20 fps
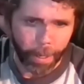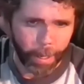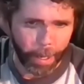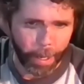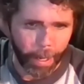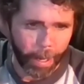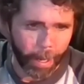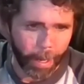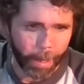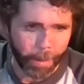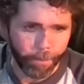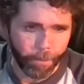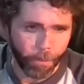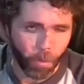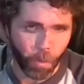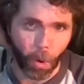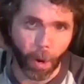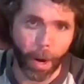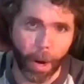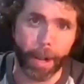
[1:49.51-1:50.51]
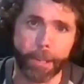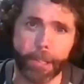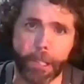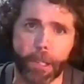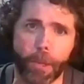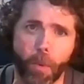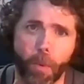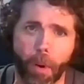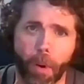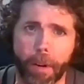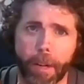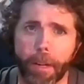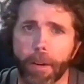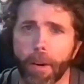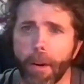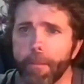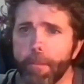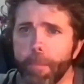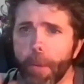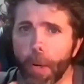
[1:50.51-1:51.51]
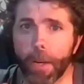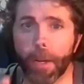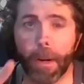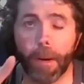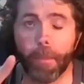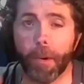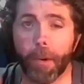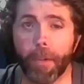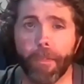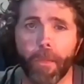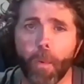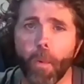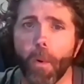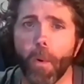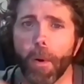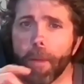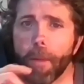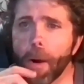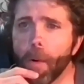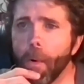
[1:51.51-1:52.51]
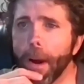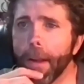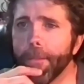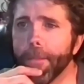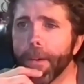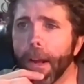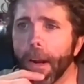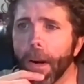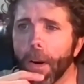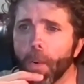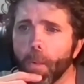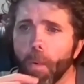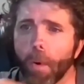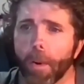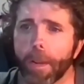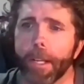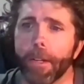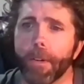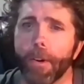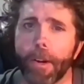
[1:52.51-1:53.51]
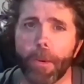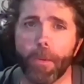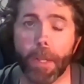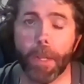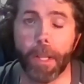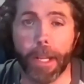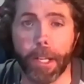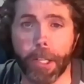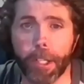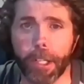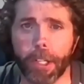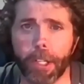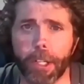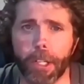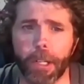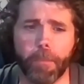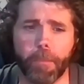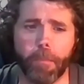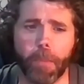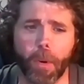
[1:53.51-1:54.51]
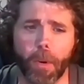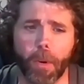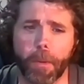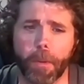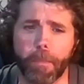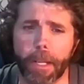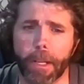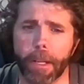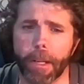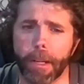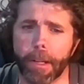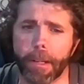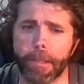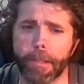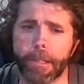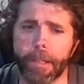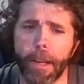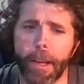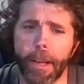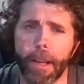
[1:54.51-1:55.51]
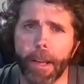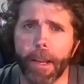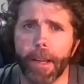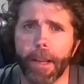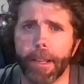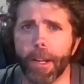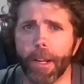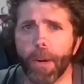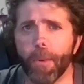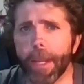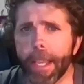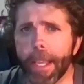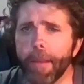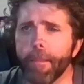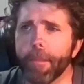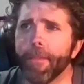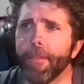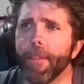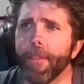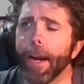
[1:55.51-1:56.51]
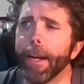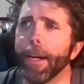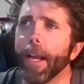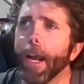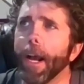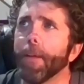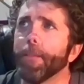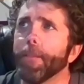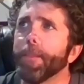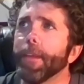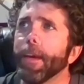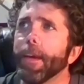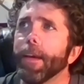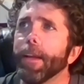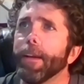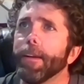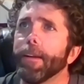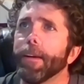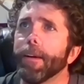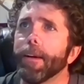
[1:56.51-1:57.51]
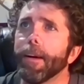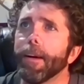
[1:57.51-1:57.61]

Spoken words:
We're actually working on book number 4. My wife and I are working on a relationship book because, we came to find out that,